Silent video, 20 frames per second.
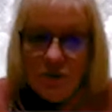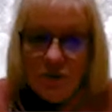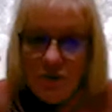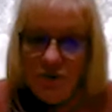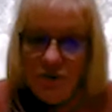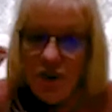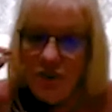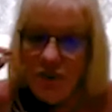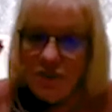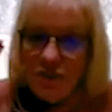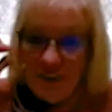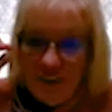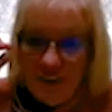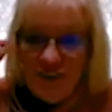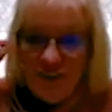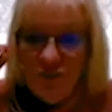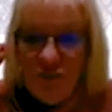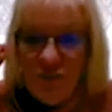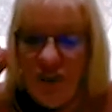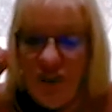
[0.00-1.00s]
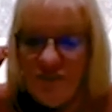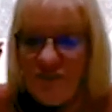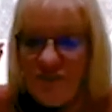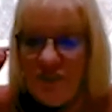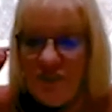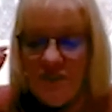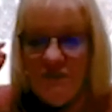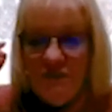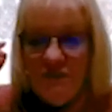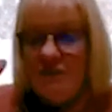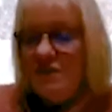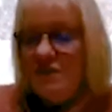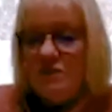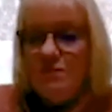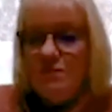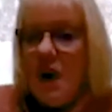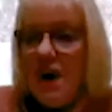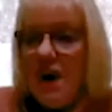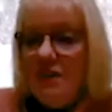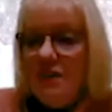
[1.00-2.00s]
done. They do have to, the
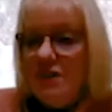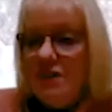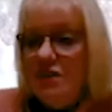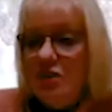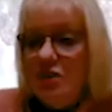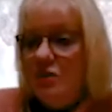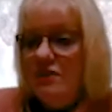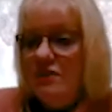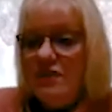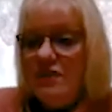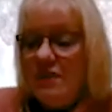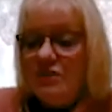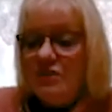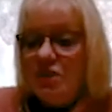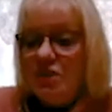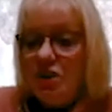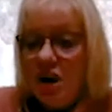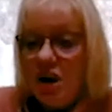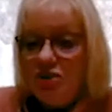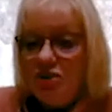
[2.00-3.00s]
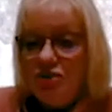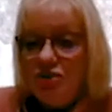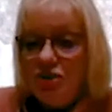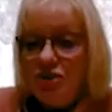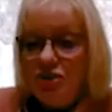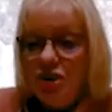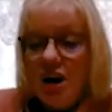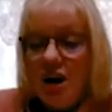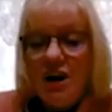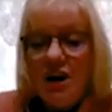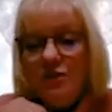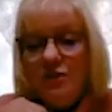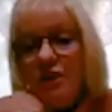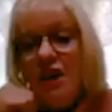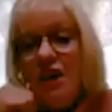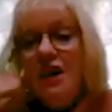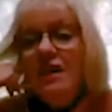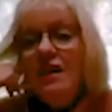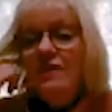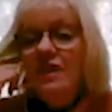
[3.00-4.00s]
spot, they don't even have to touch the child.
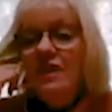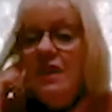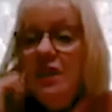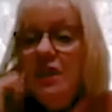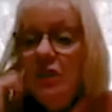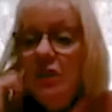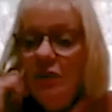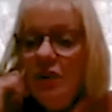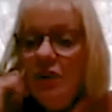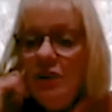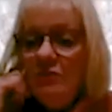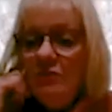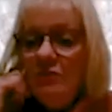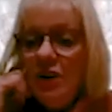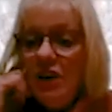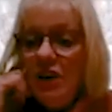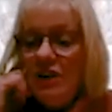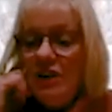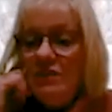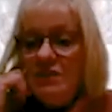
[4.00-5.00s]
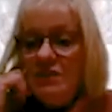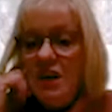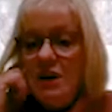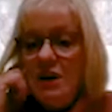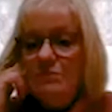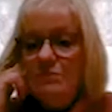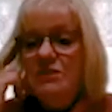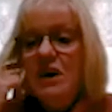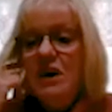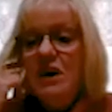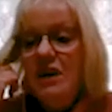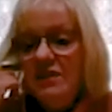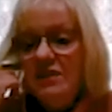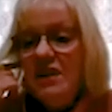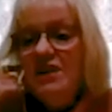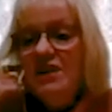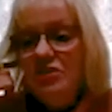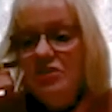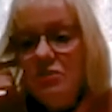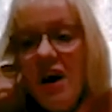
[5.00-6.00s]
The hearing exams,
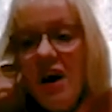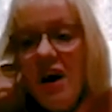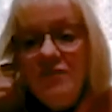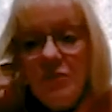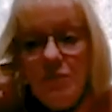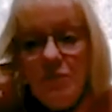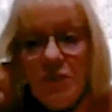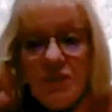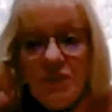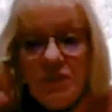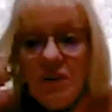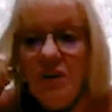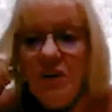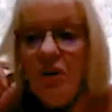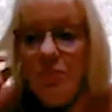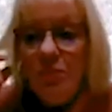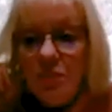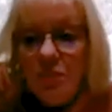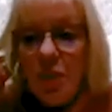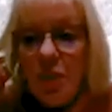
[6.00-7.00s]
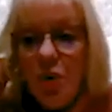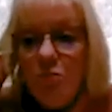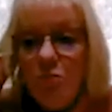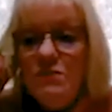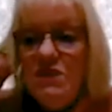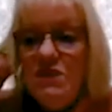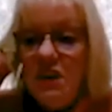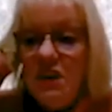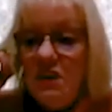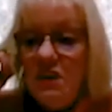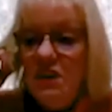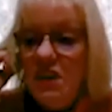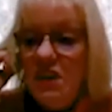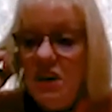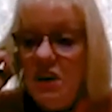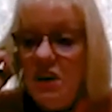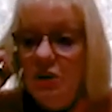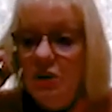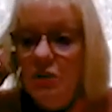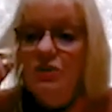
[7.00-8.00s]
they do have to put the little probes in the
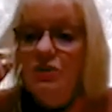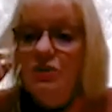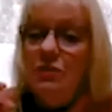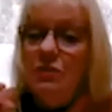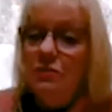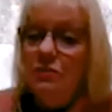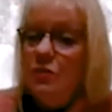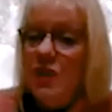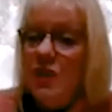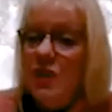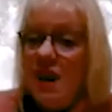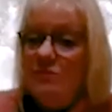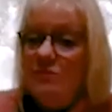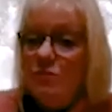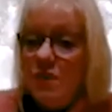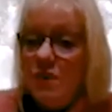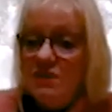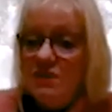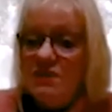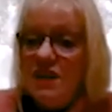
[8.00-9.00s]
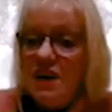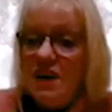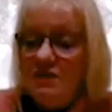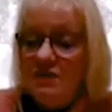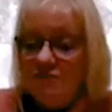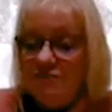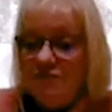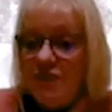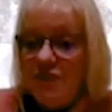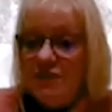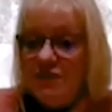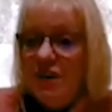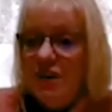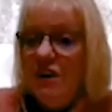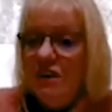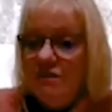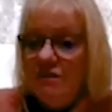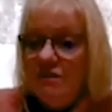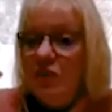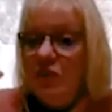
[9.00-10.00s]
ears, and we have ones that fit
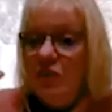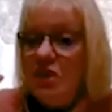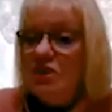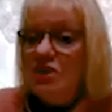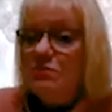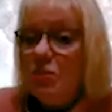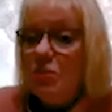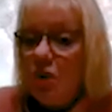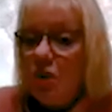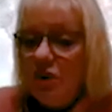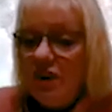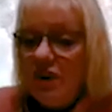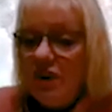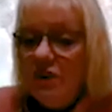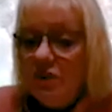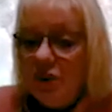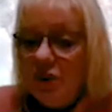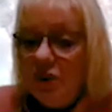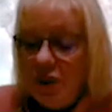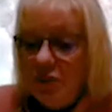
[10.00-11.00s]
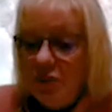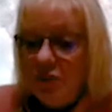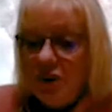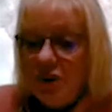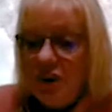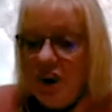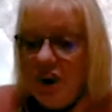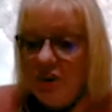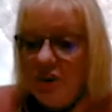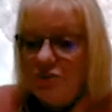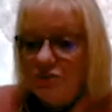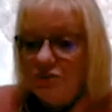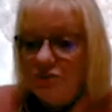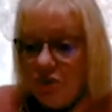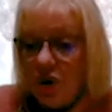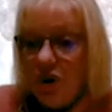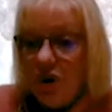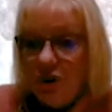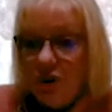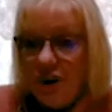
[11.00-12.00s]
very small ear canals for
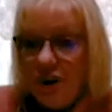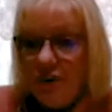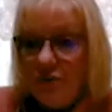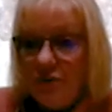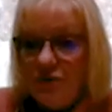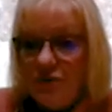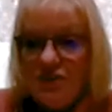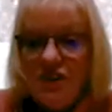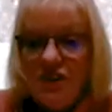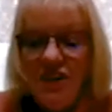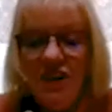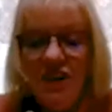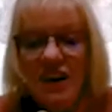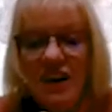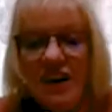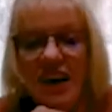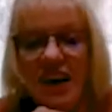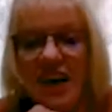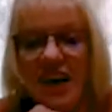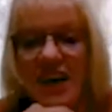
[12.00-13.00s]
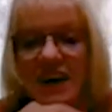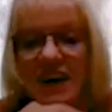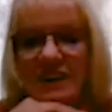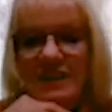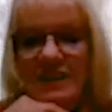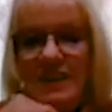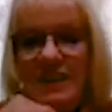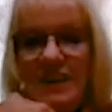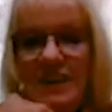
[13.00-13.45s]
our littles, and